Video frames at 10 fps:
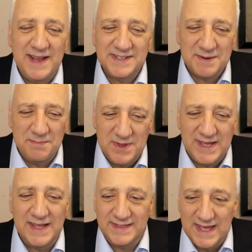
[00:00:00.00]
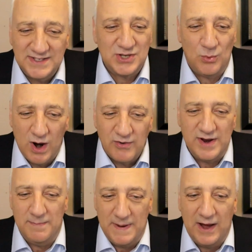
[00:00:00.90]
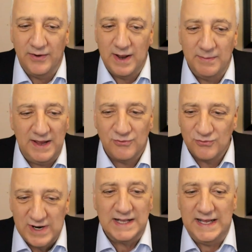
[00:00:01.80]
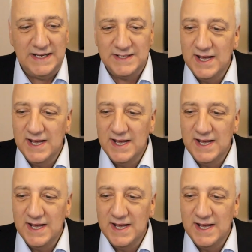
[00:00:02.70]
mean, there's a million things to worry about. I mean, really,